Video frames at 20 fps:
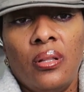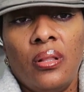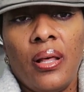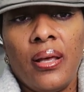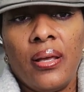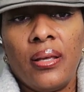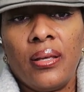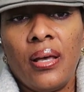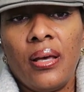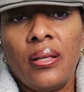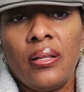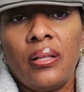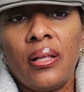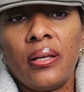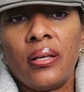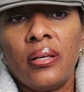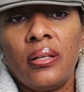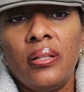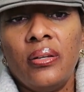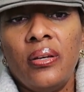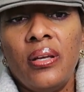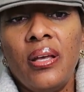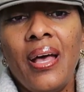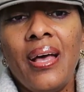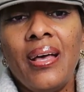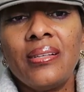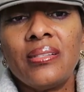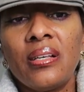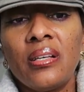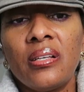like kind of like a clear it
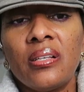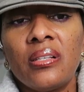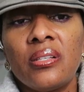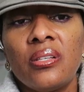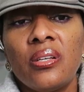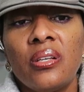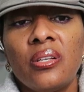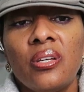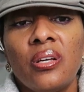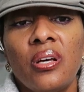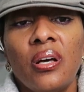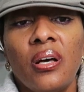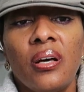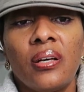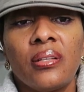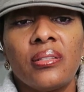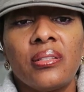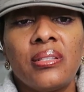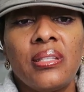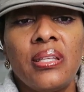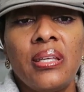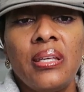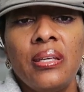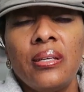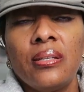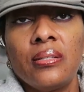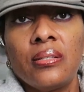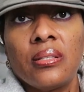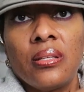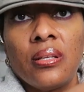has a, a
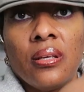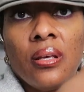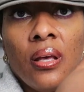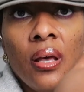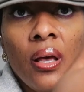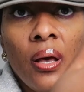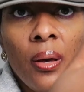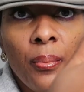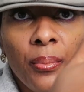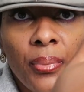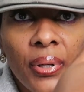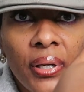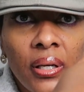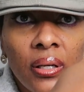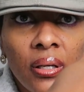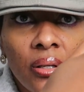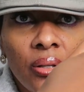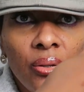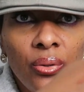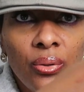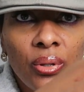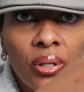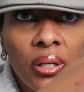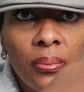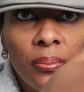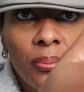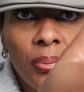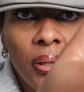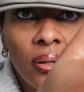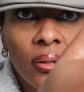tint but you
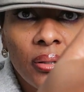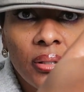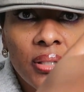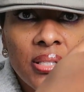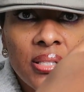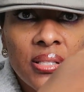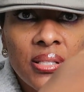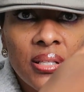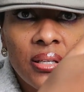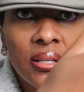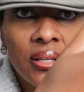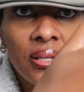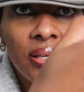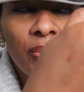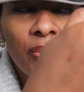can barely see